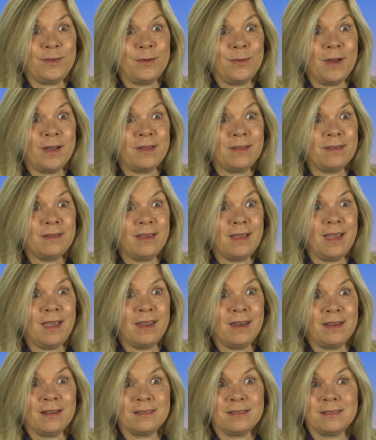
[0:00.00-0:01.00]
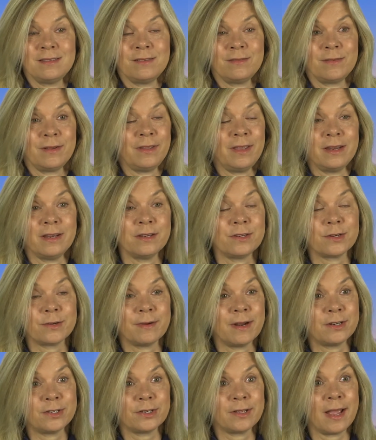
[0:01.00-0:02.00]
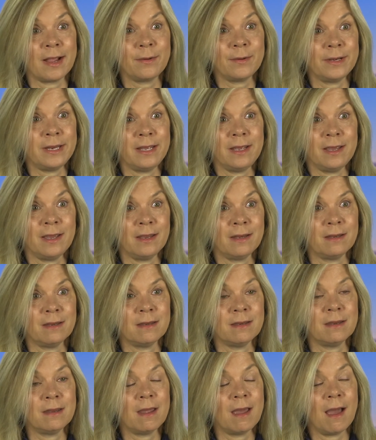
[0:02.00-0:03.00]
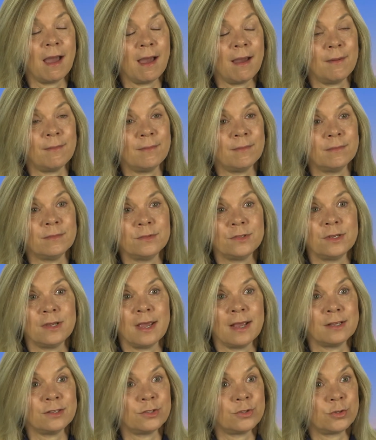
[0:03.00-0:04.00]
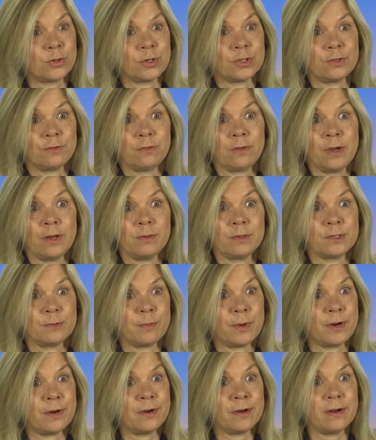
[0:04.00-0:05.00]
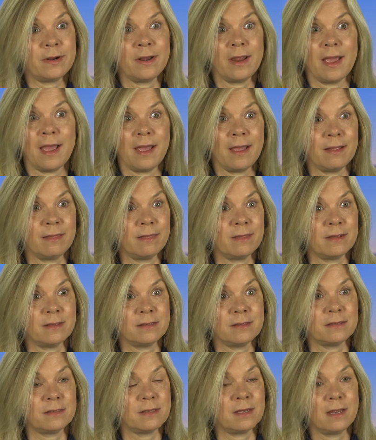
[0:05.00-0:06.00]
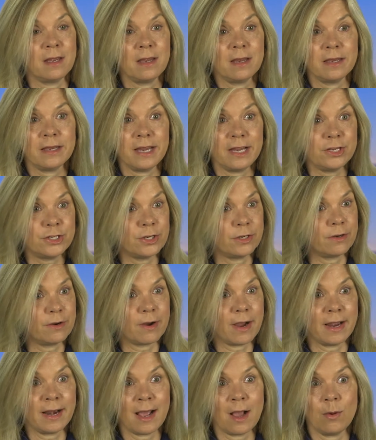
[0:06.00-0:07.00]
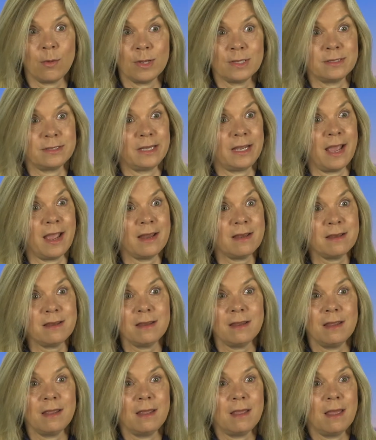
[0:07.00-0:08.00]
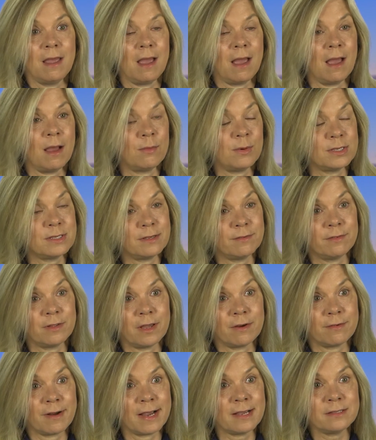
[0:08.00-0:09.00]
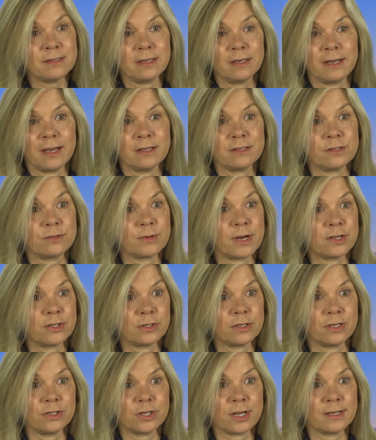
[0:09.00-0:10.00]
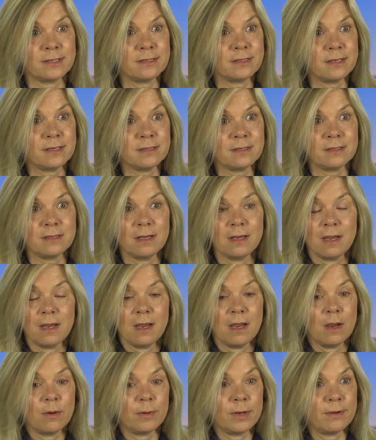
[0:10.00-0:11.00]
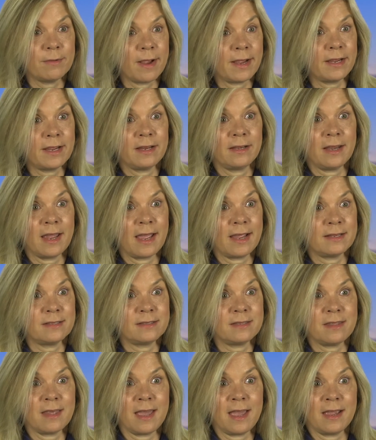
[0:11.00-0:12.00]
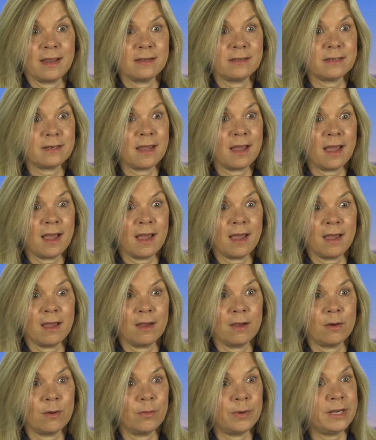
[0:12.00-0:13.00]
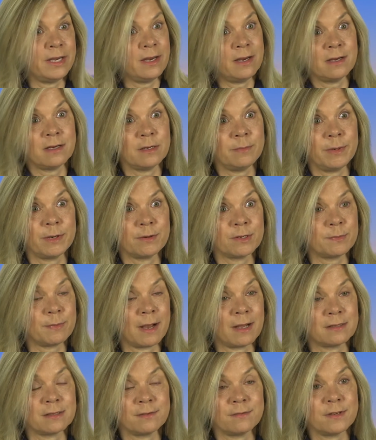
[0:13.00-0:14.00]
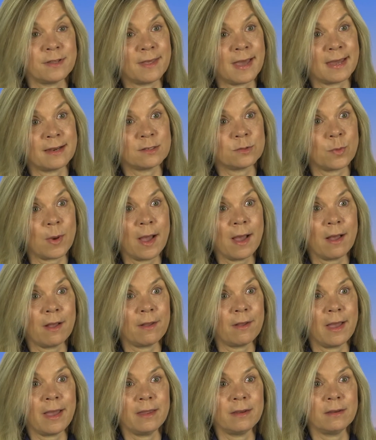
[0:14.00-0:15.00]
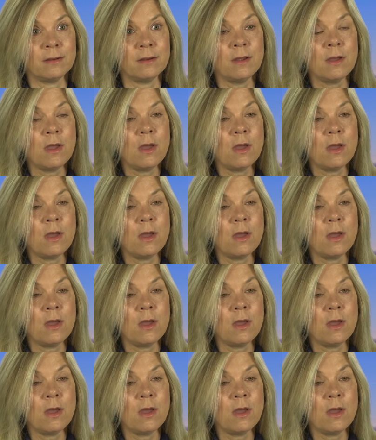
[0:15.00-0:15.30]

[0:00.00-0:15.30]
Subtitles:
you will, and it's related to racial equity. And as George Floyd was murdered and this nation cried out once again, with civil unrest against racial injustice, we recognized that we needed to be responsive to that as well. And